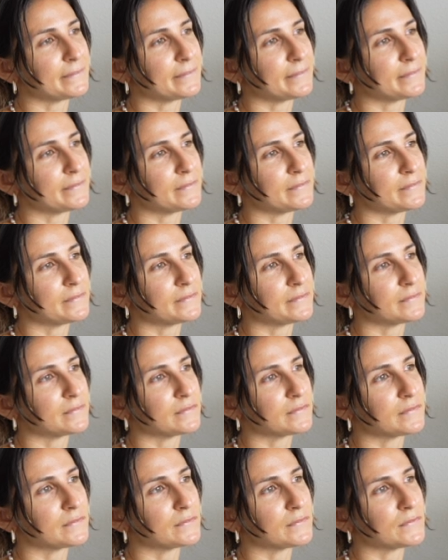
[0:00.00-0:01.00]

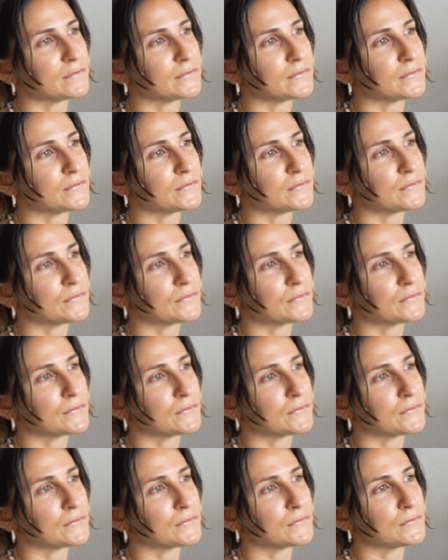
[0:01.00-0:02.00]

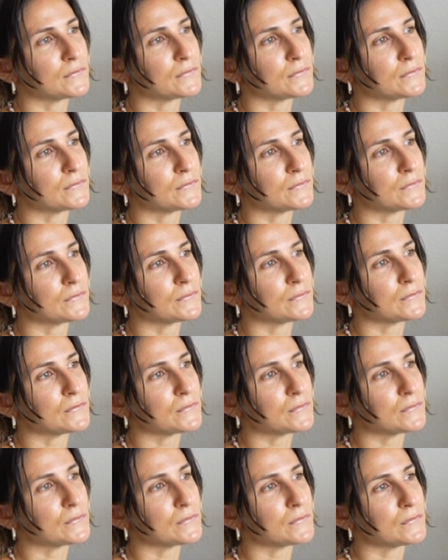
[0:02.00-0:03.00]

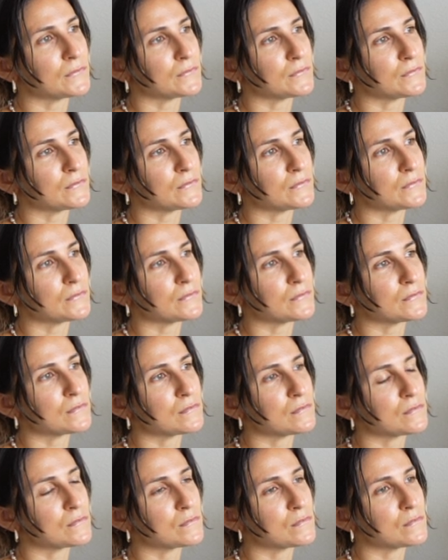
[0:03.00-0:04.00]

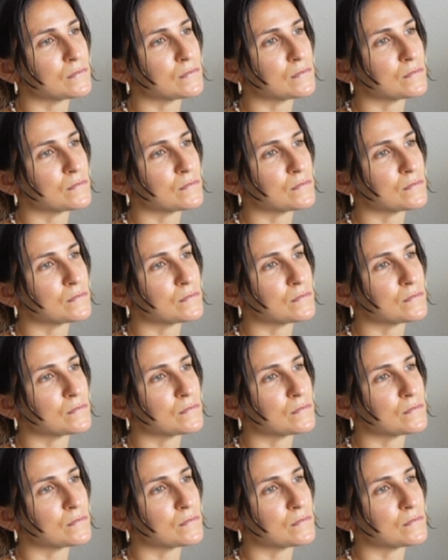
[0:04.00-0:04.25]
(silent)